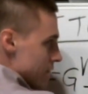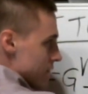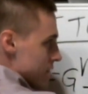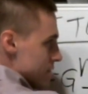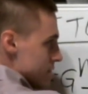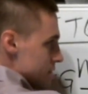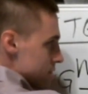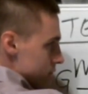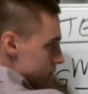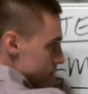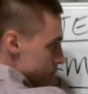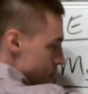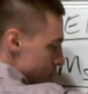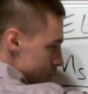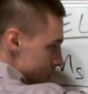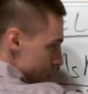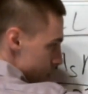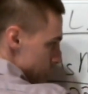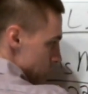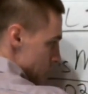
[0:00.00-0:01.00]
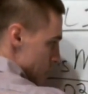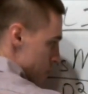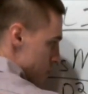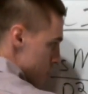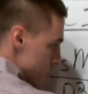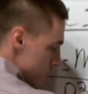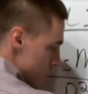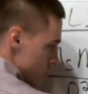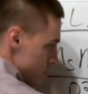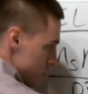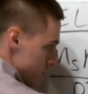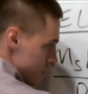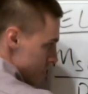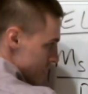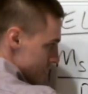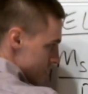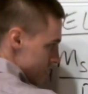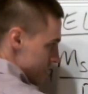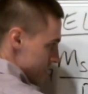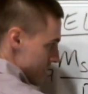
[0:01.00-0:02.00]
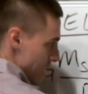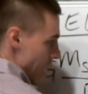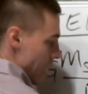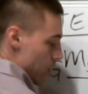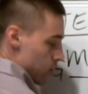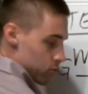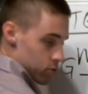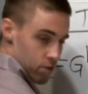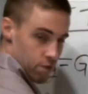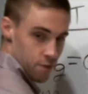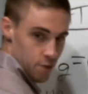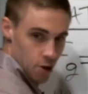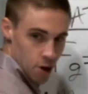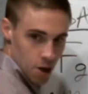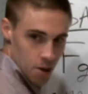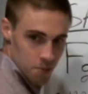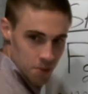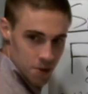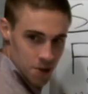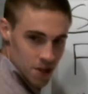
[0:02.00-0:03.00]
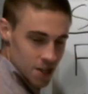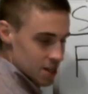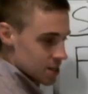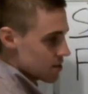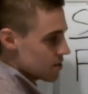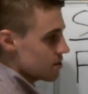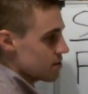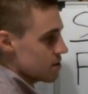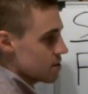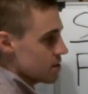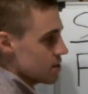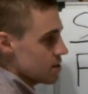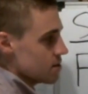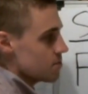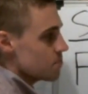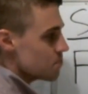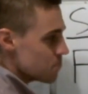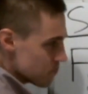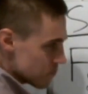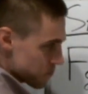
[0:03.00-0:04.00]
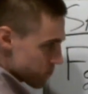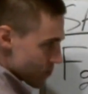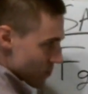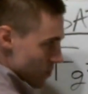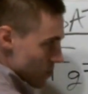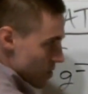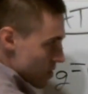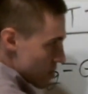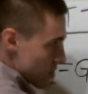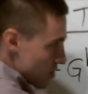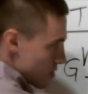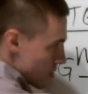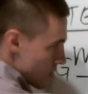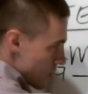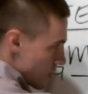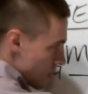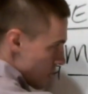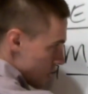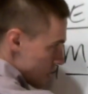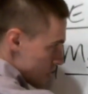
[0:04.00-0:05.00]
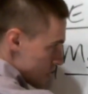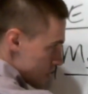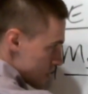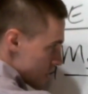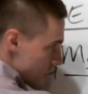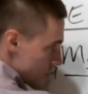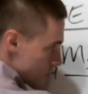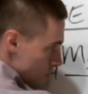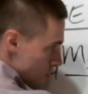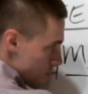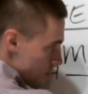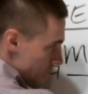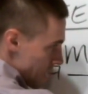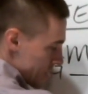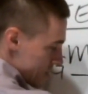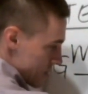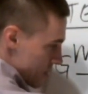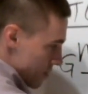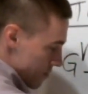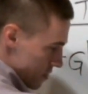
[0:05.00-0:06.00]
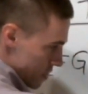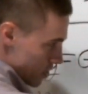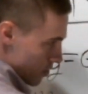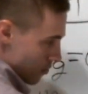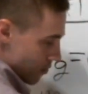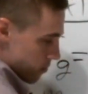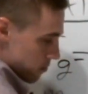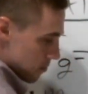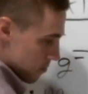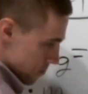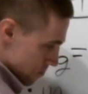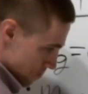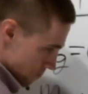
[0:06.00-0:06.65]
This is supposed to be an appreciable distance out from the center of mass of the Earth.